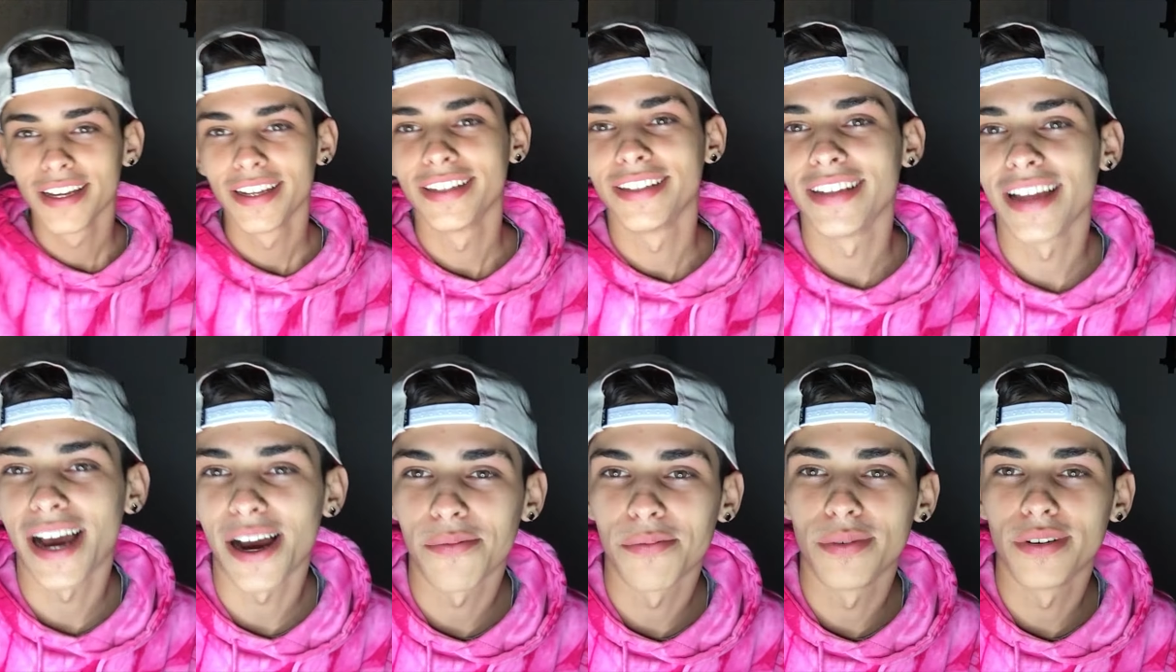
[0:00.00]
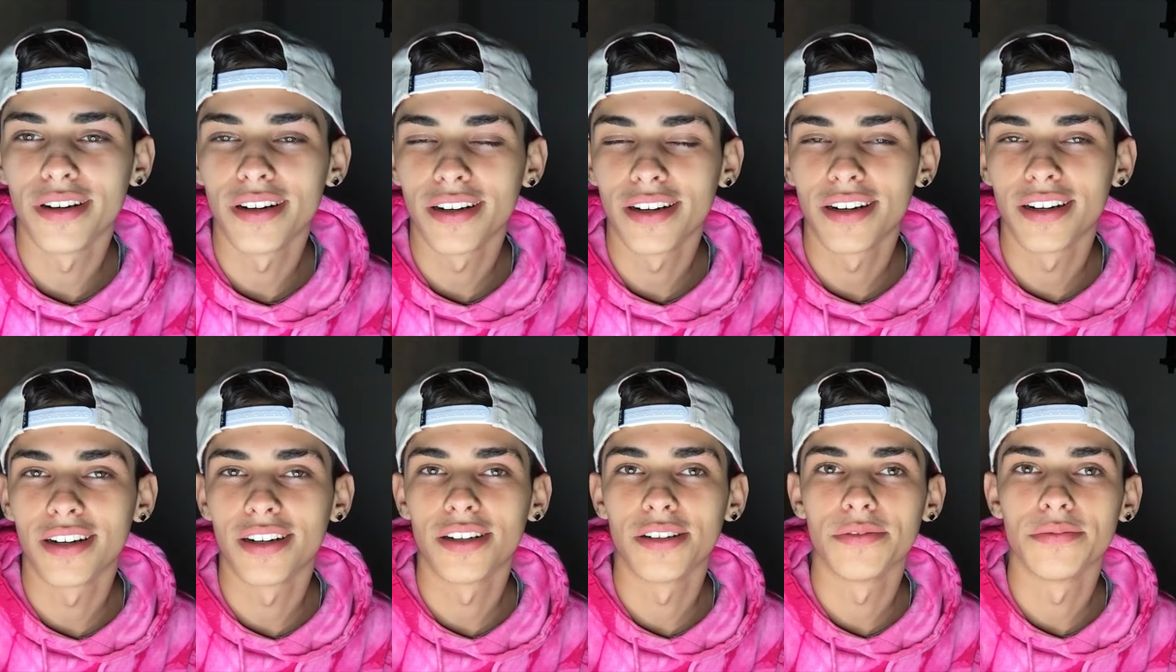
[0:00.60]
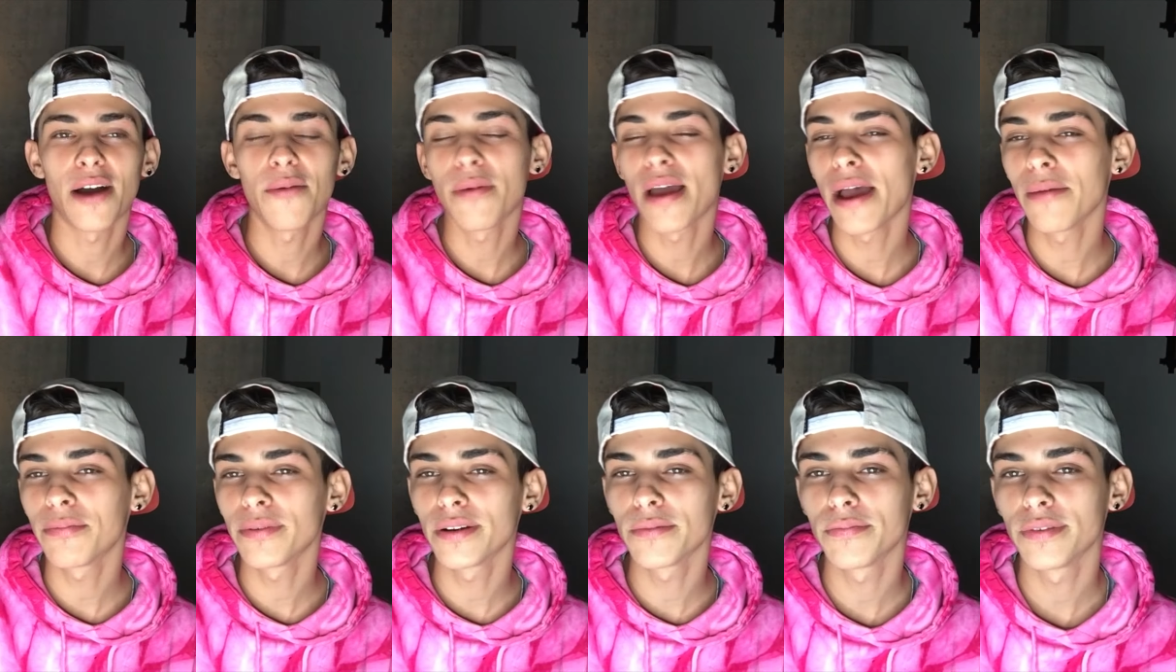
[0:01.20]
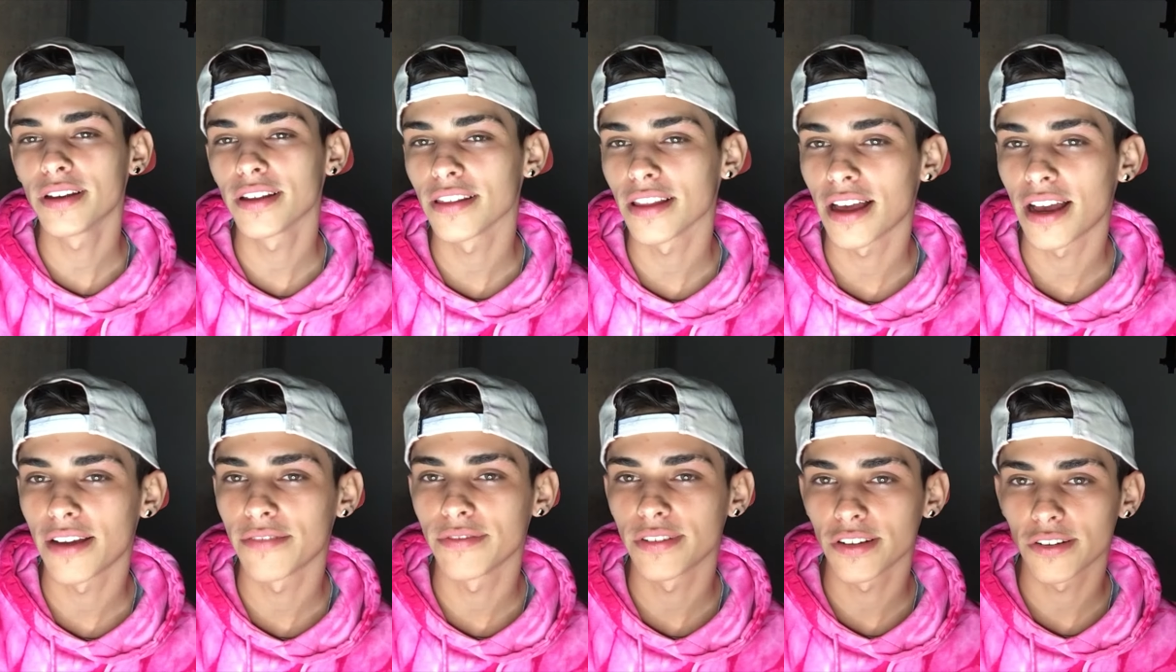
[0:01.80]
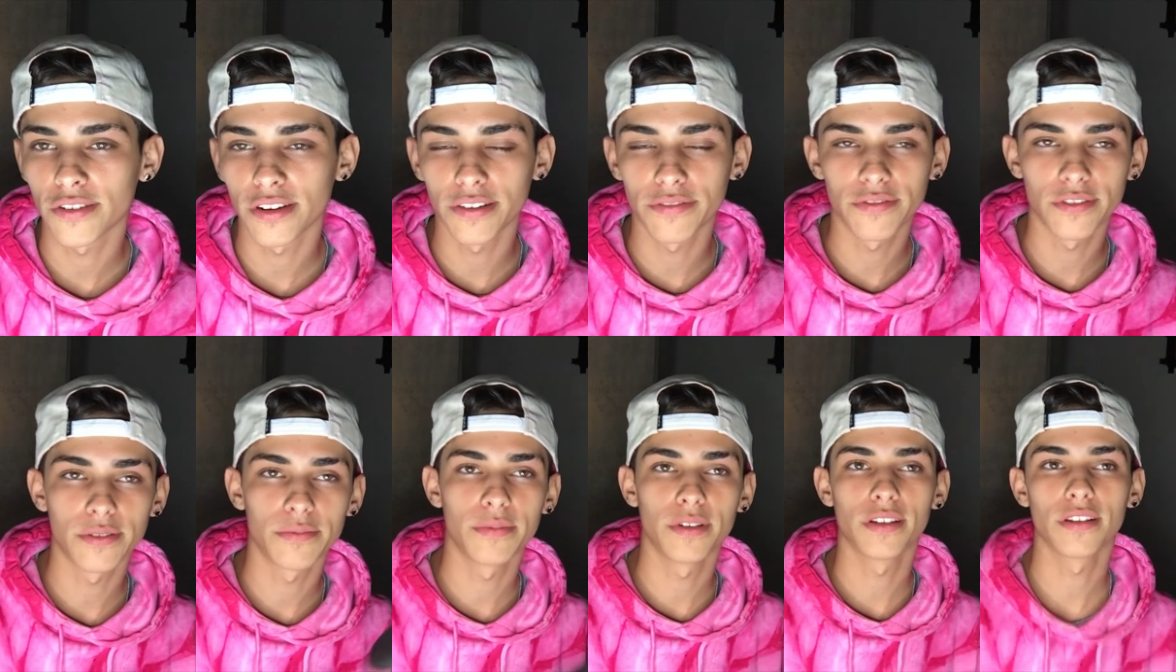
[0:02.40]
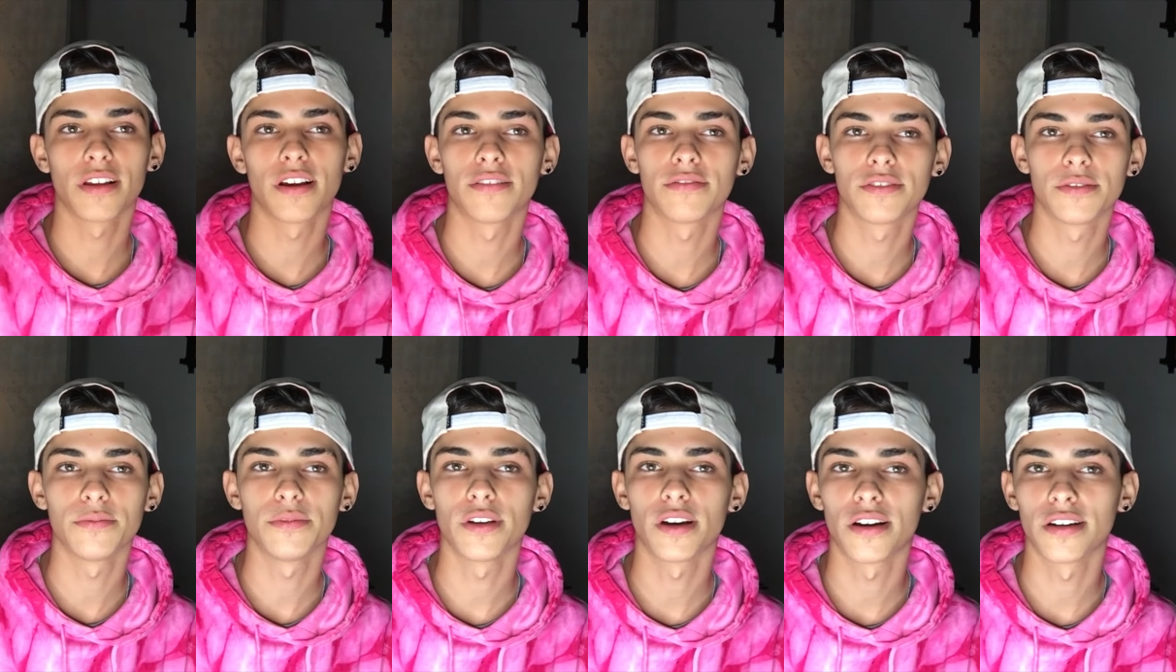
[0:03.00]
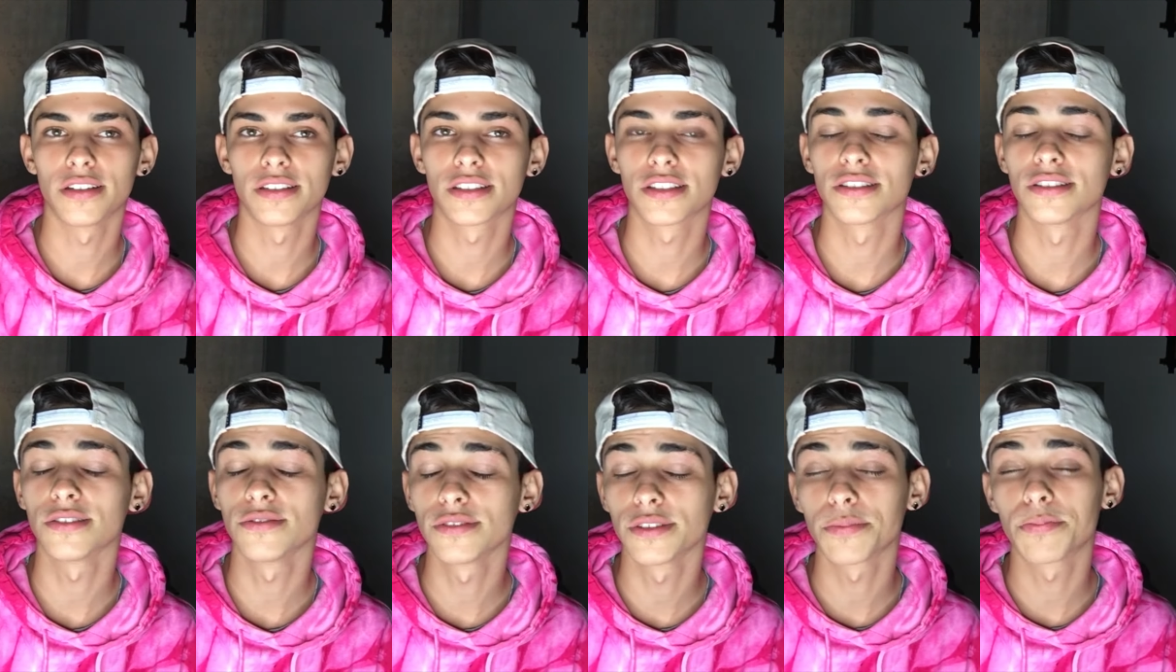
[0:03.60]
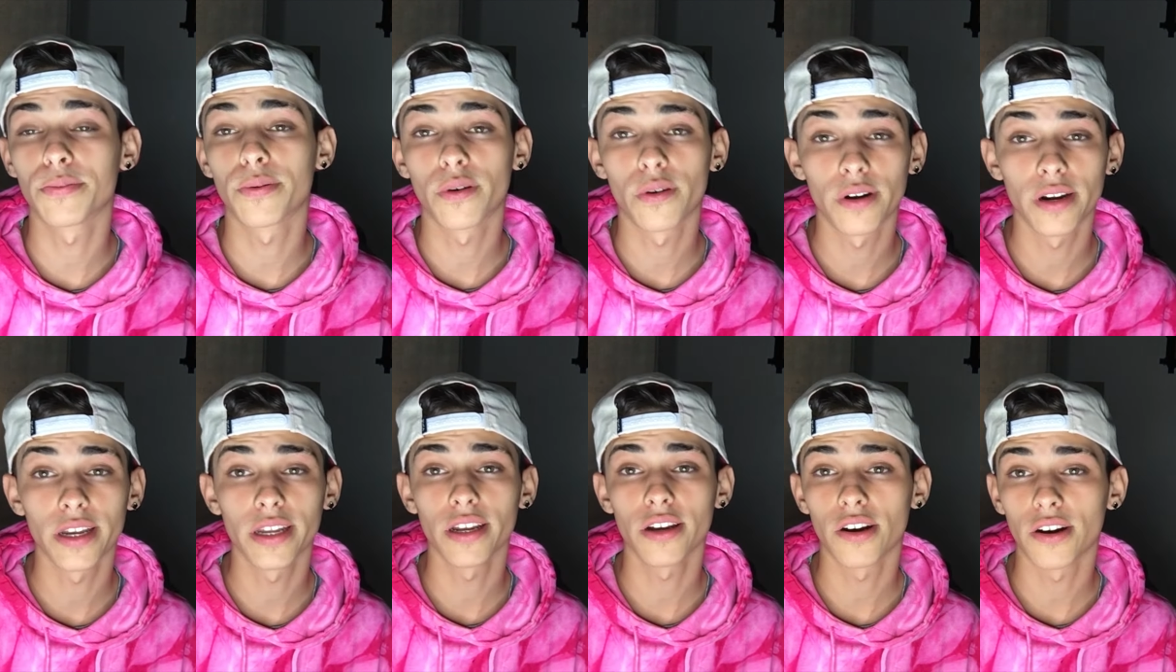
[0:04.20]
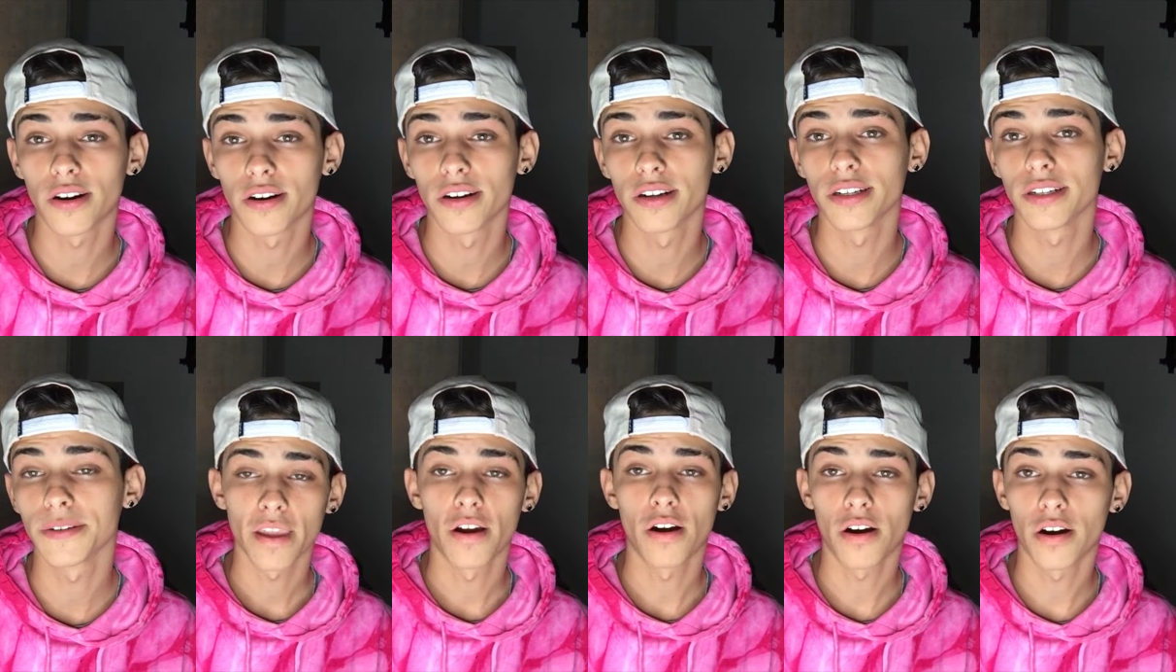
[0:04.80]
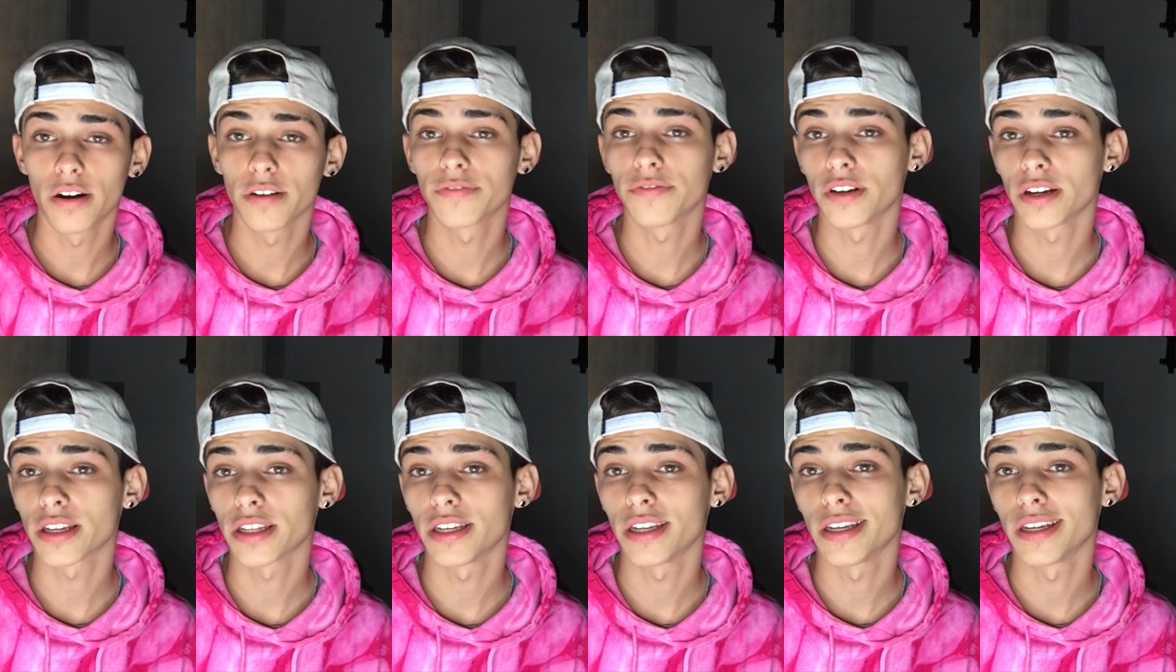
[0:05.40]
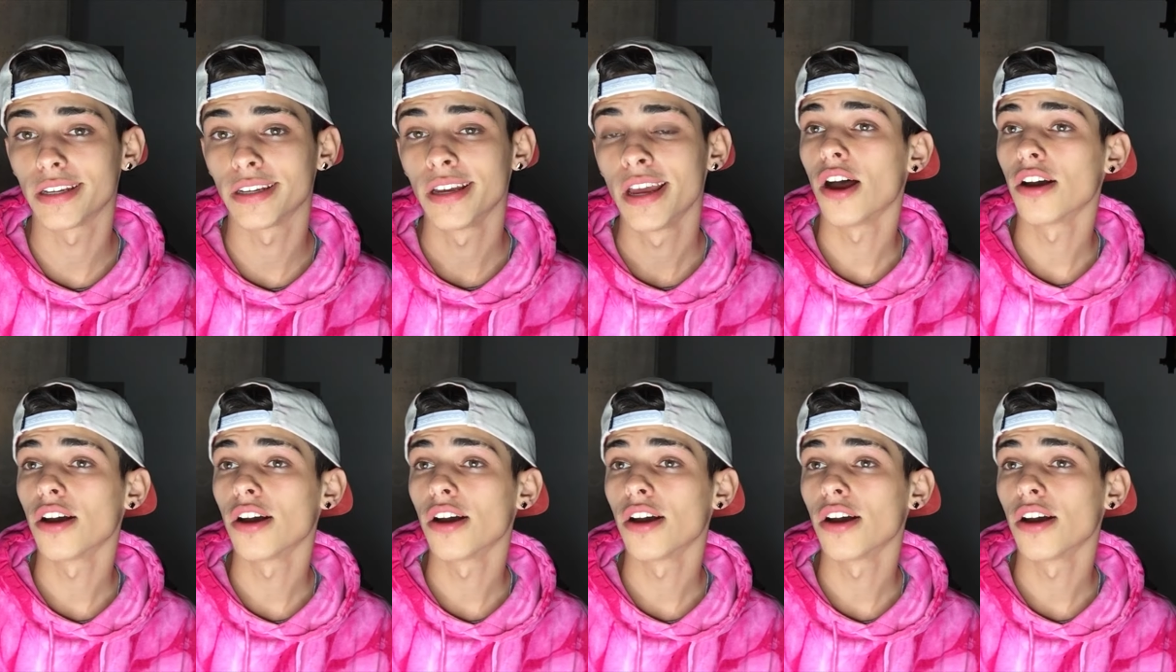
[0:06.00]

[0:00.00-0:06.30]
Nah, but I'm happy to be alive and grateful to be alive, to be honest, because it was a pretty hard fucking hit.